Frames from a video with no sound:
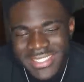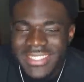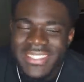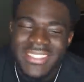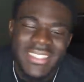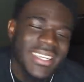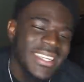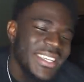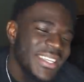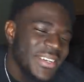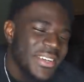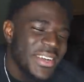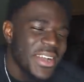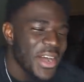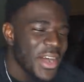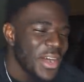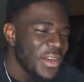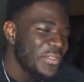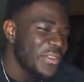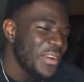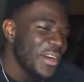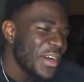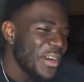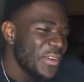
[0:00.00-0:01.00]
A little
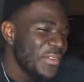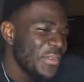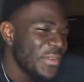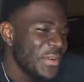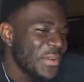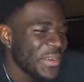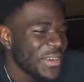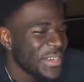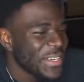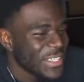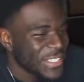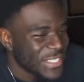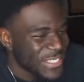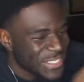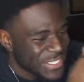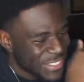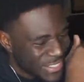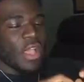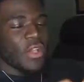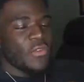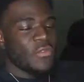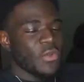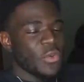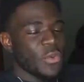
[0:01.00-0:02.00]
cough won't hurt.
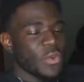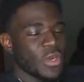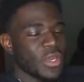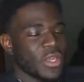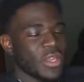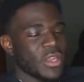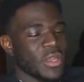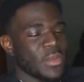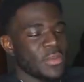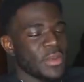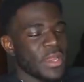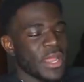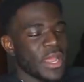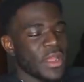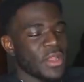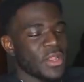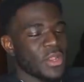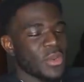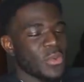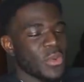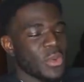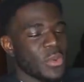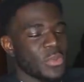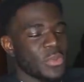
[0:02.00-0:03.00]
If we were to come down
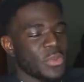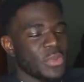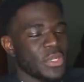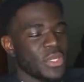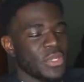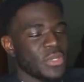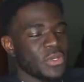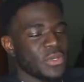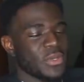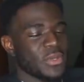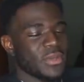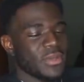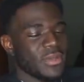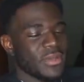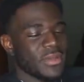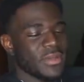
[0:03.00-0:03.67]
here, what would we do?